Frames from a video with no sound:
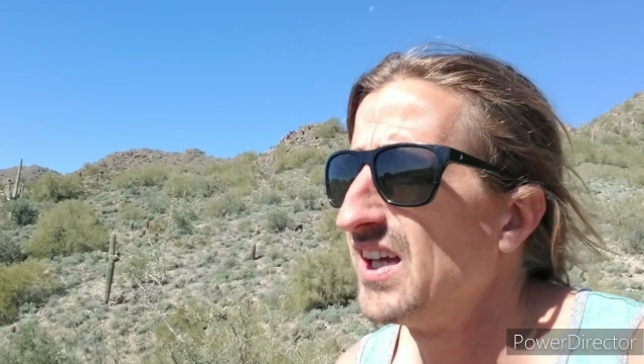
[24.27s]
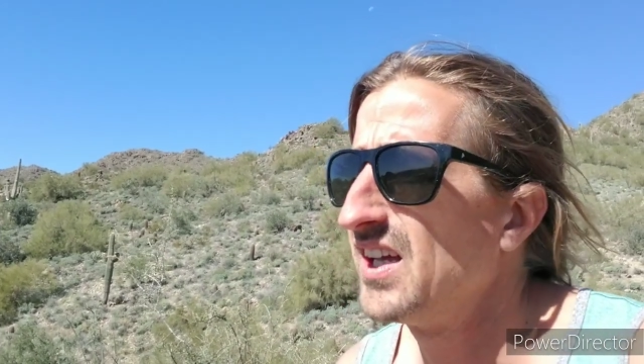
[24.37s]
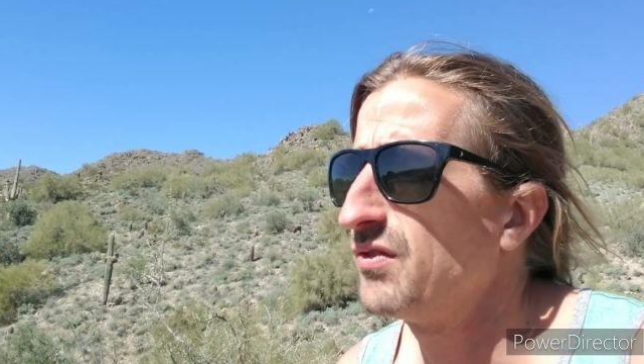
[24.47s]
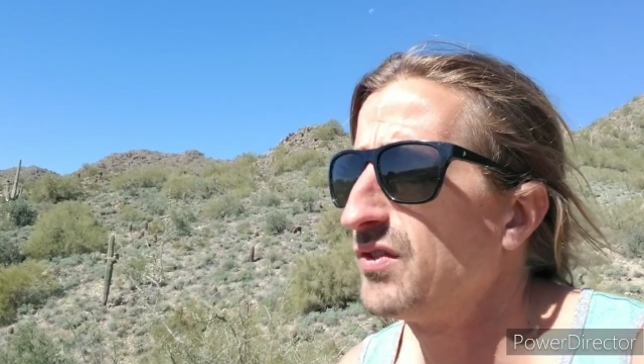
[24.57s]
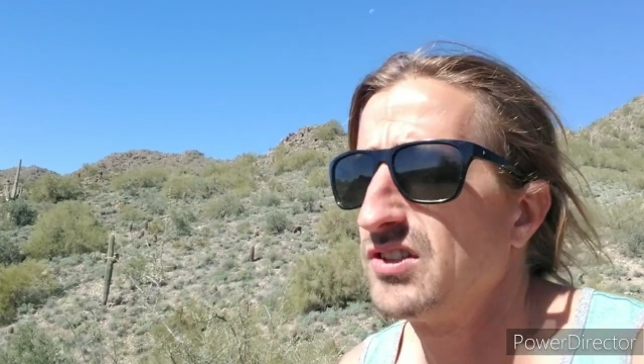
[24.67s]

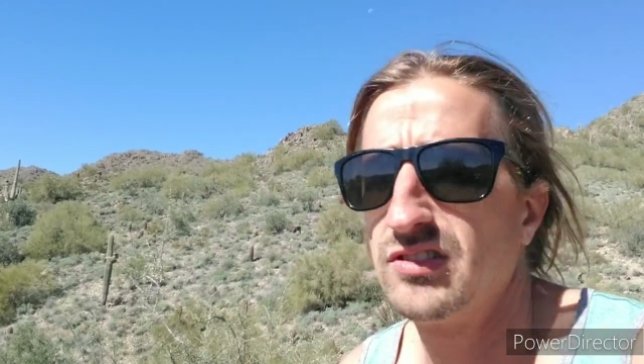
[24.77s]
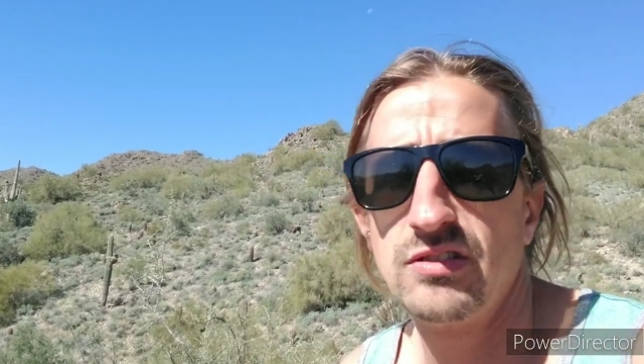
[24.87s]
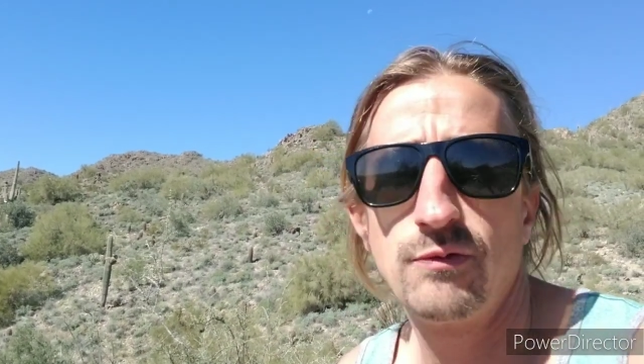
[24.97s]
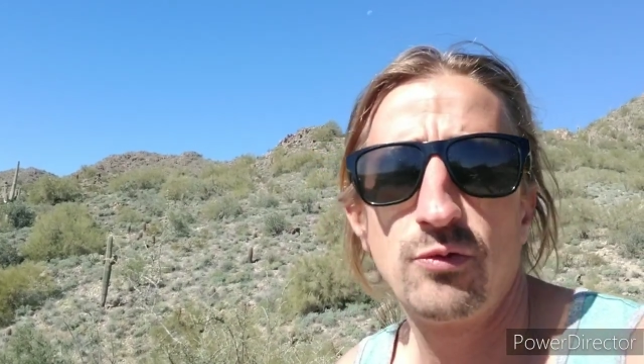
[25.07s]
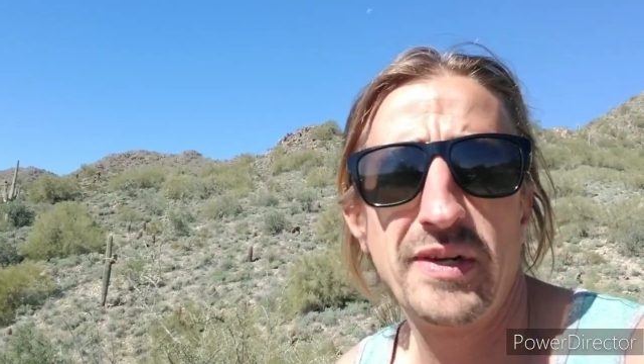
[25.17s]
If this is
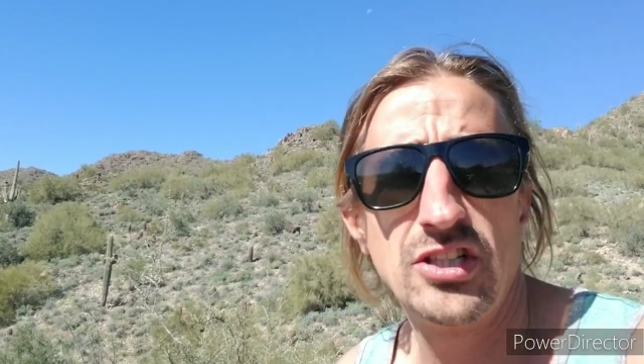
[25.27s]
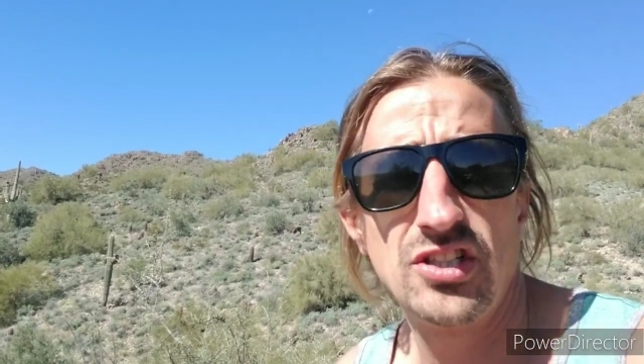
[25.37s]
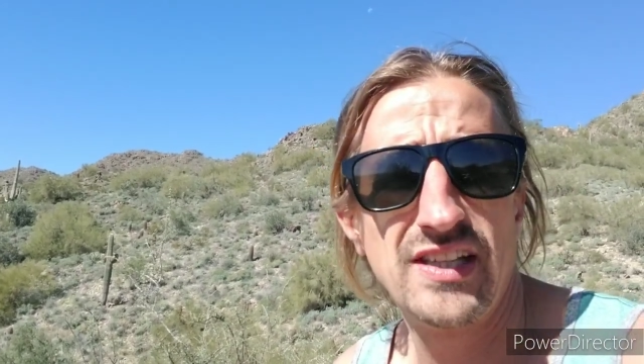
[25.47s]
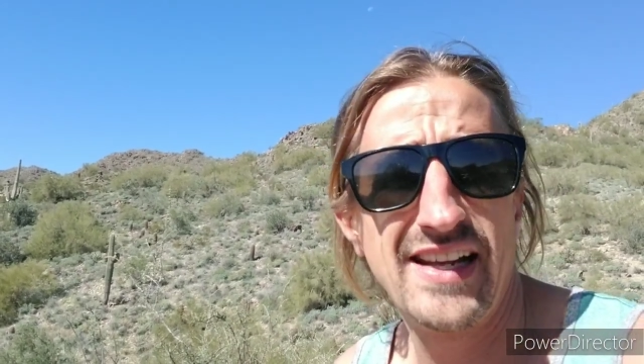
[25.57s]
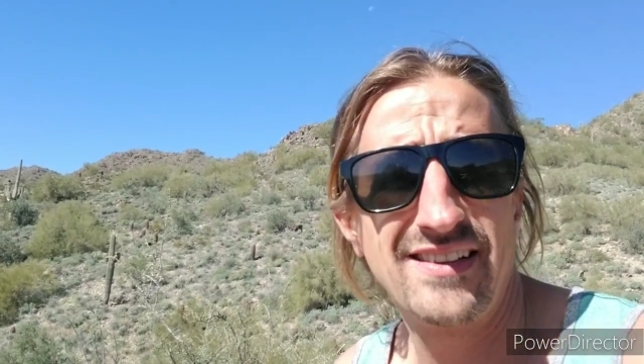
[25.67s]

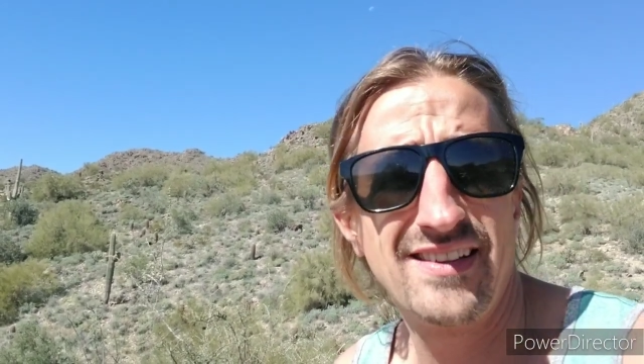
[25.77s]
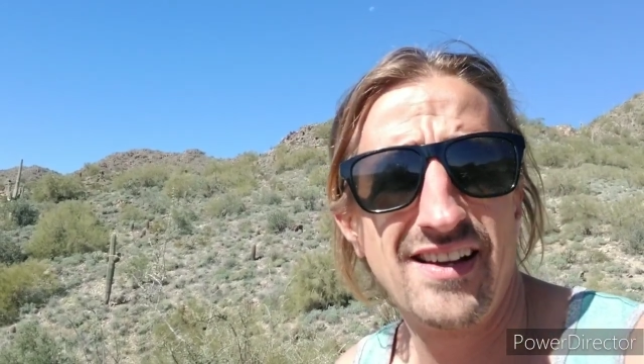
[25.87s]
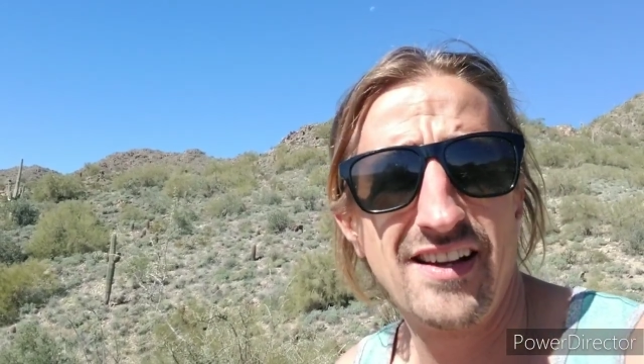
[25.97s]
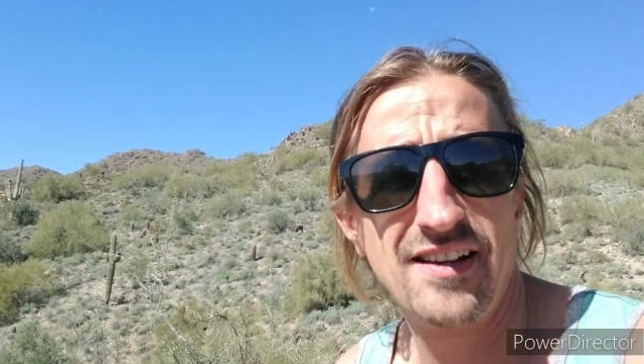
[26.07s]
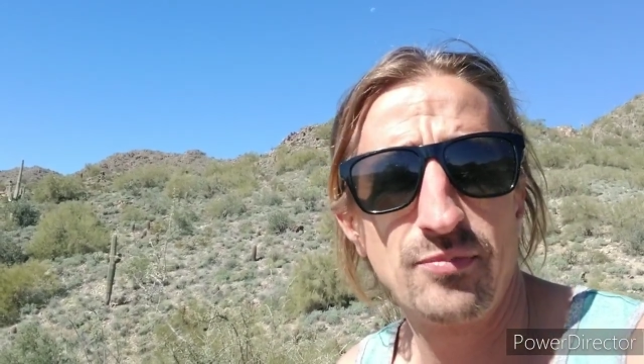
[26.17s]
information that
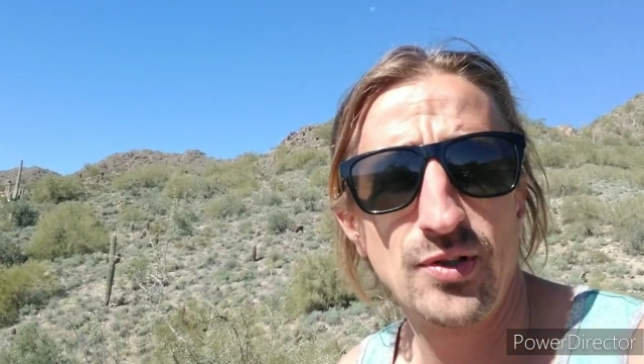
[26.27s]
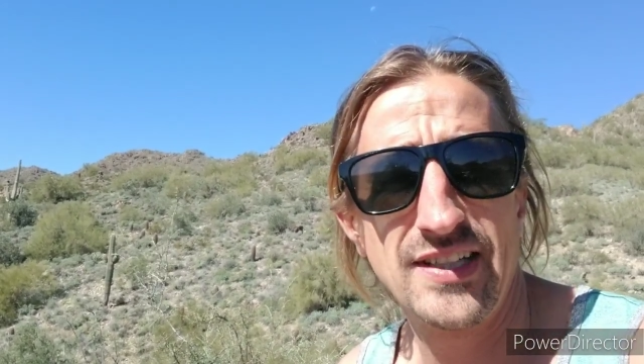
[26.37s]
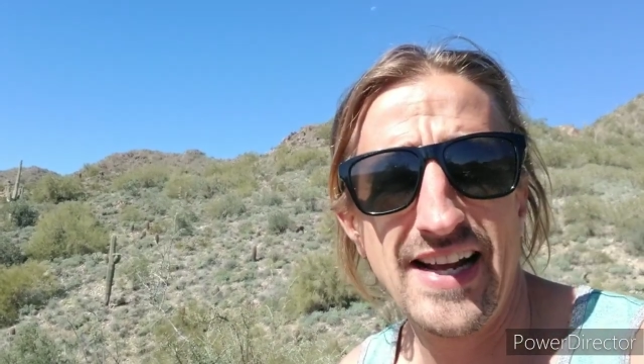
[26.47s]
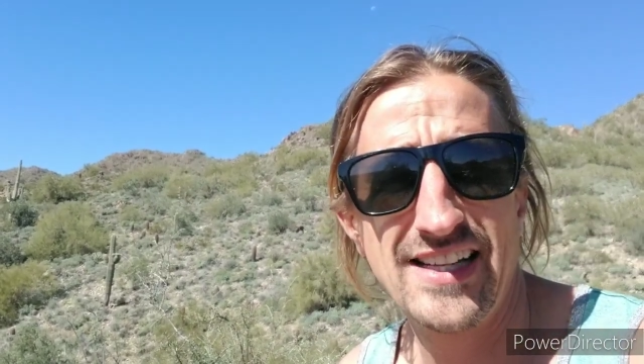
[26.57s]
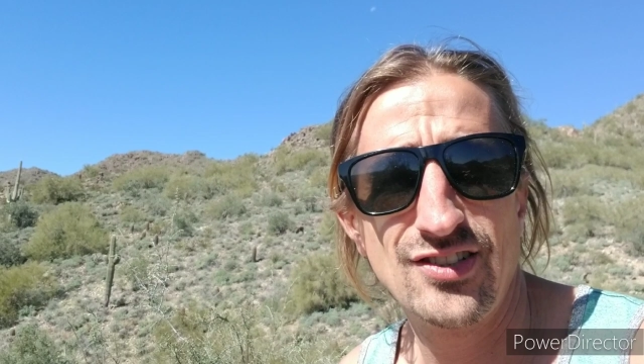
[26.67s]
uh,
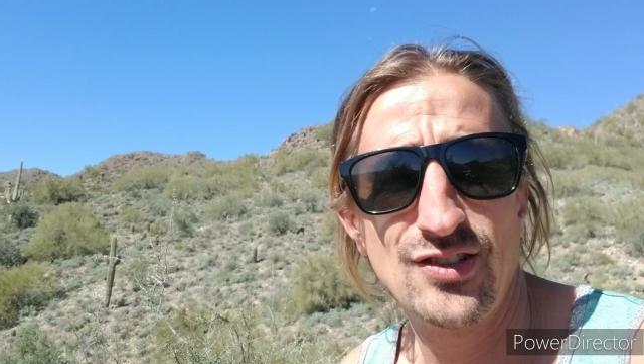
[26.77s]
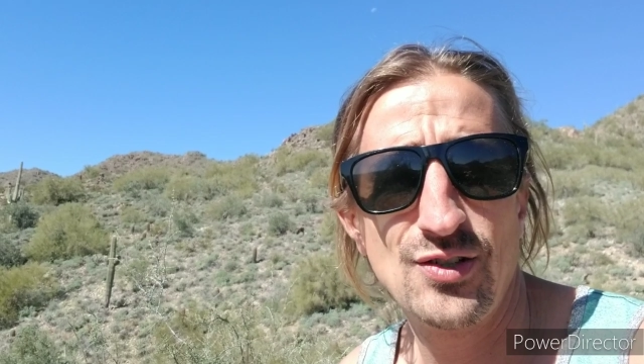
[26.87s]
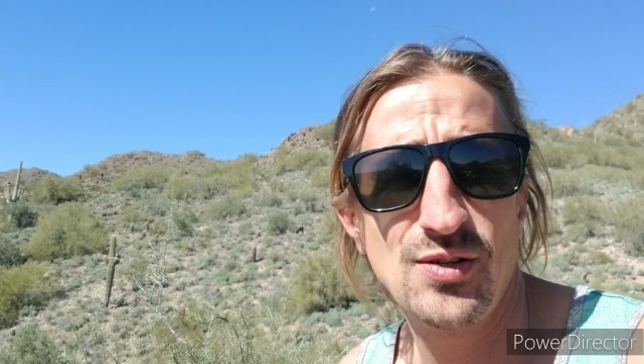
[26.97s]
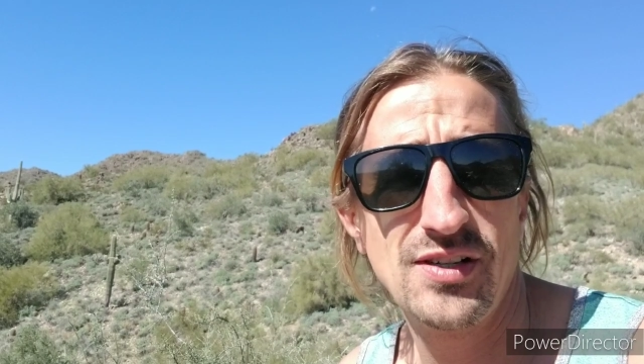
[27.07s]
pertains to you,